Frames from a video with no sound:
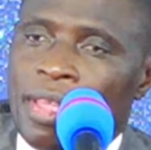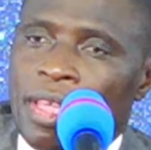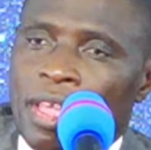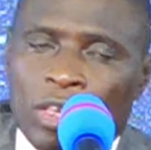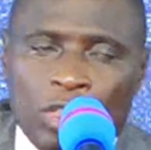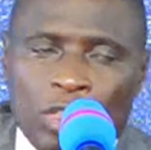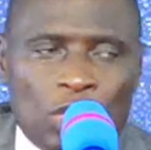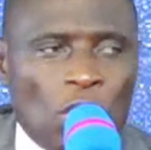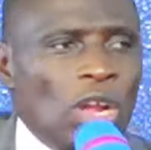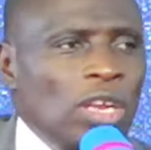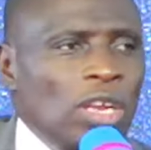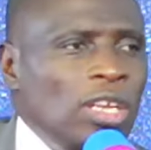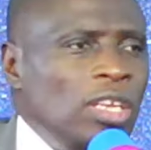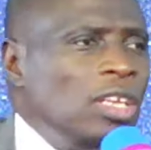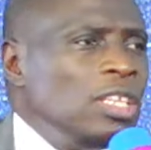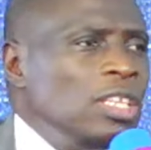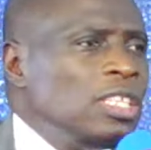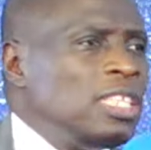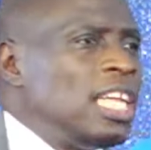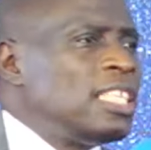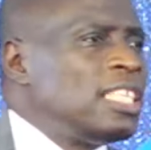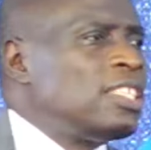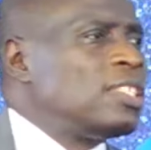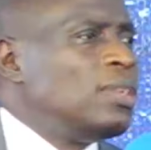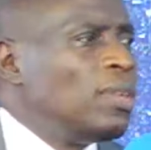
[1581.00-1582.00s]
Don't
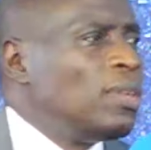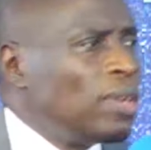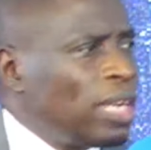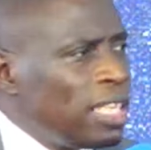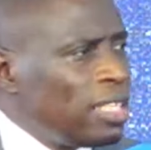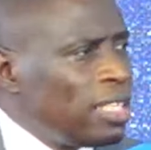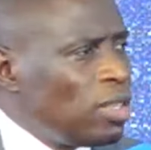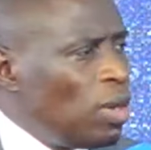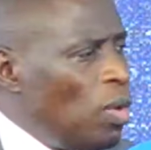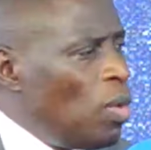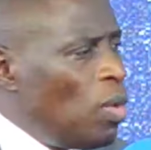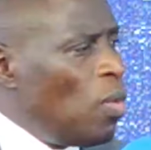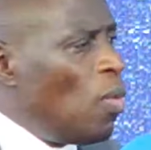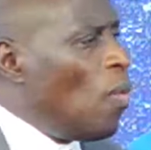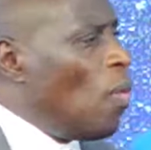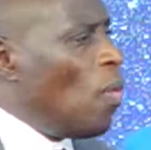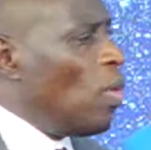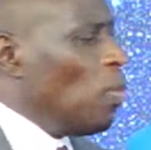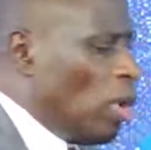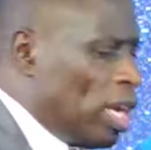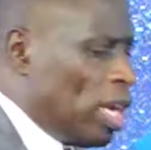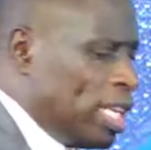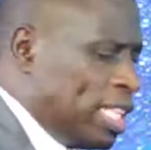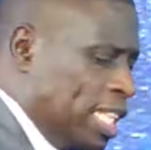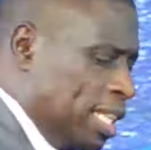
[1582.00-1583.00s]
just look at, oh,
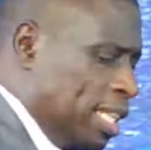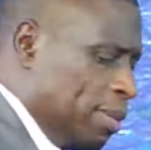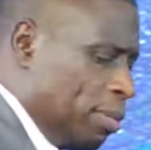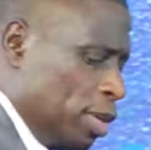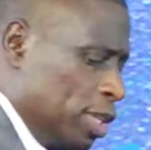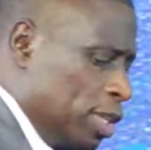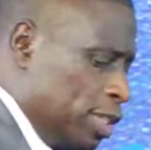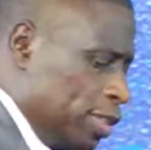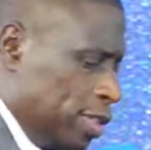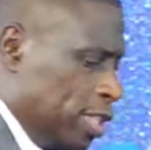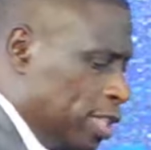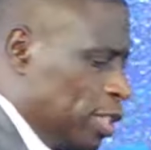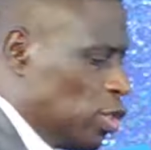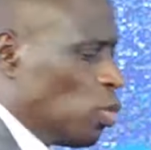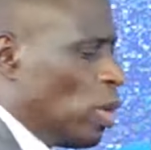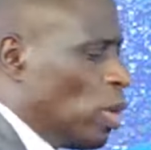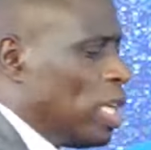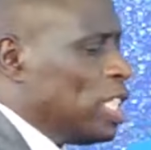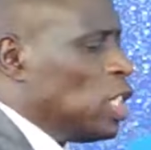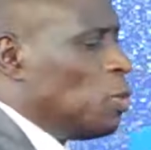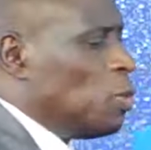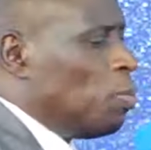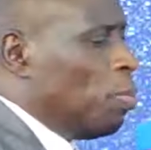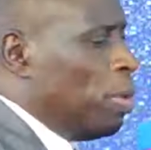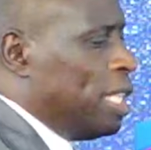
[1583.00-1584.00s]
what demon is this?
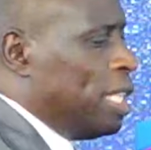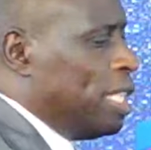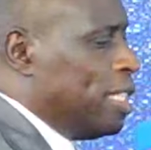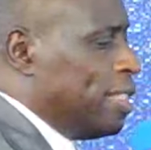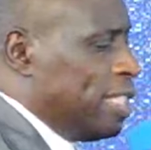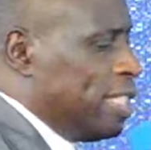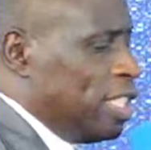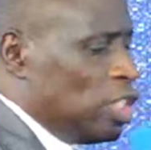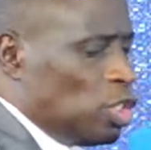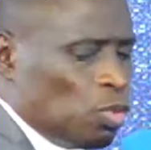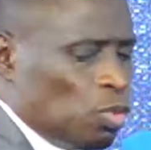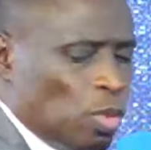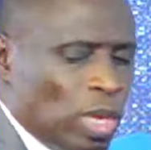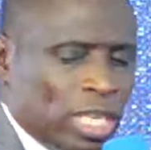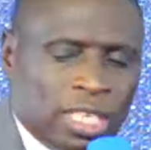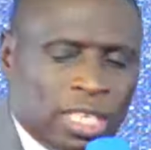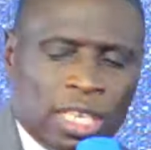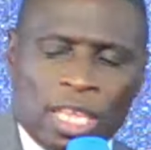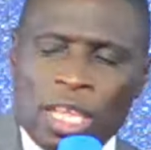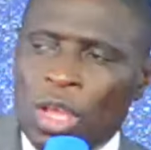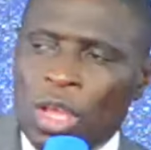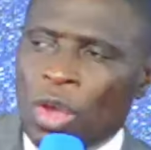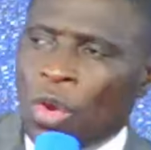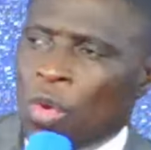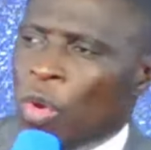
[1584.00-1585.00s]
What speed is this? What,
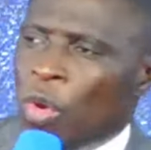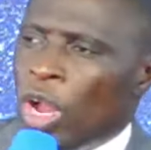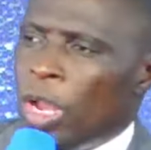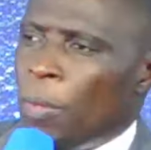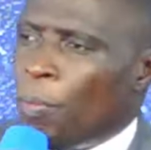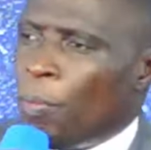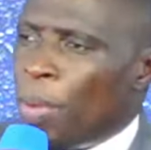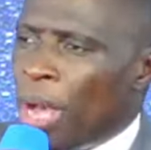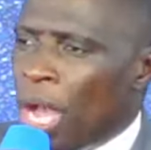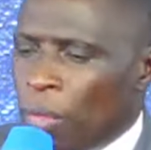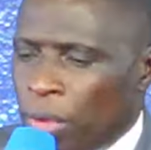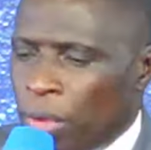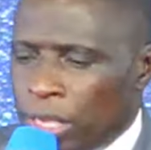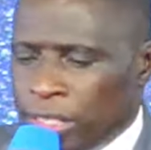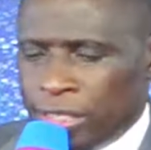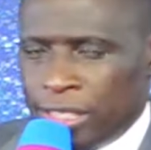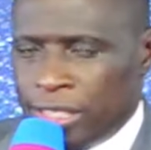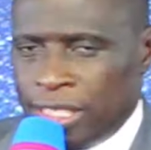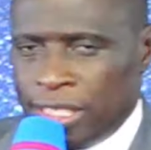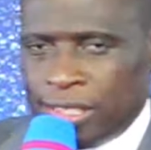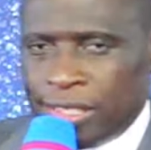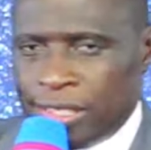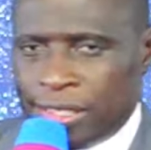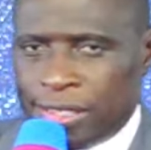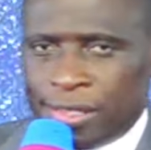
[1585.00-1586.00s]
what power is
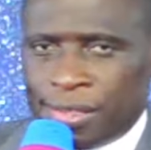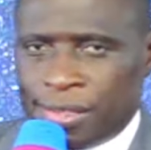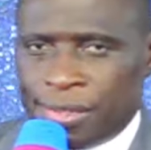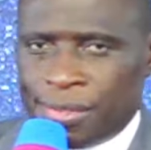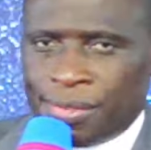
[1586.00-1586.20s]
this?